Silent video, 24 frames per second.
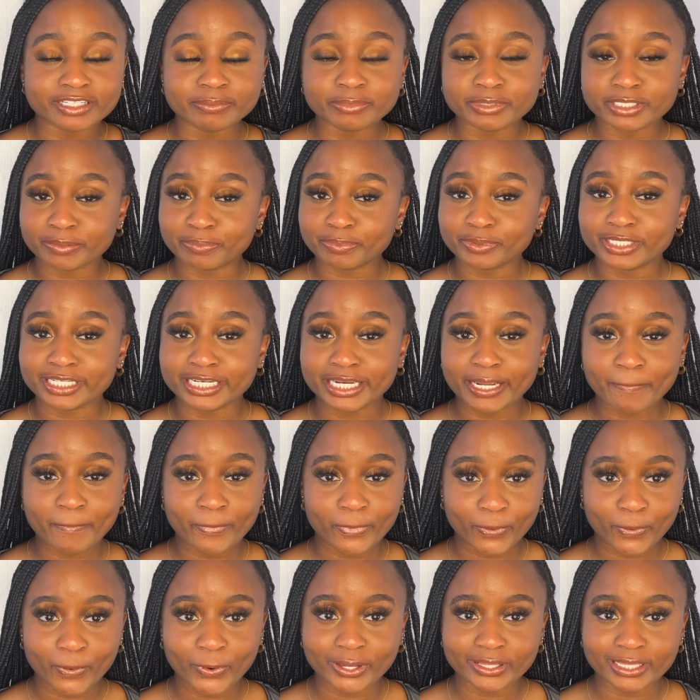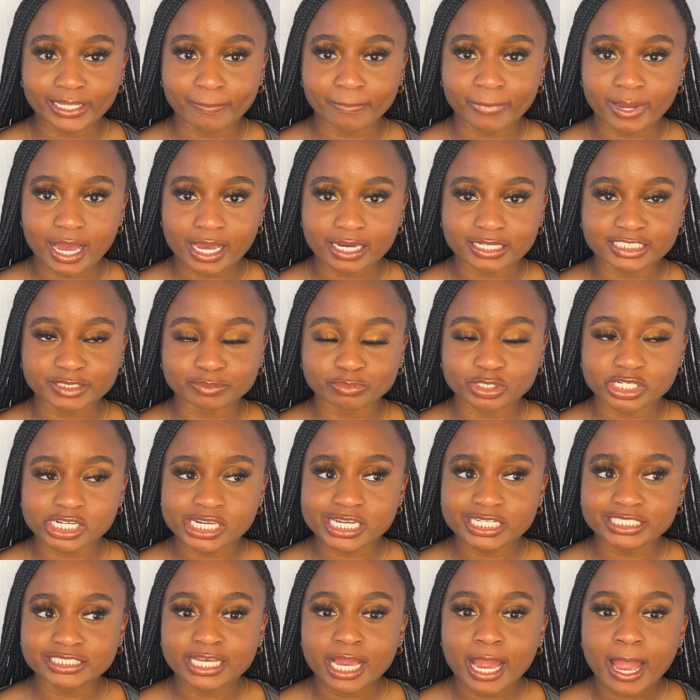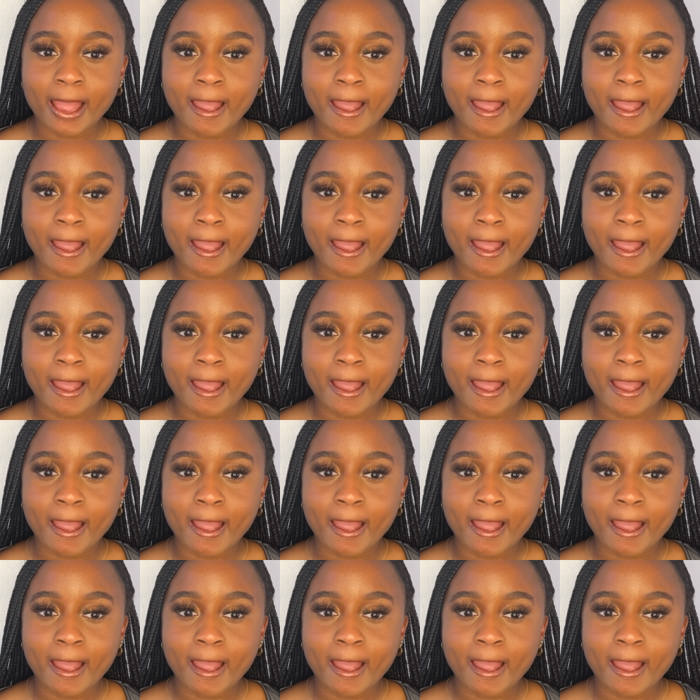manipulate it more than box braids,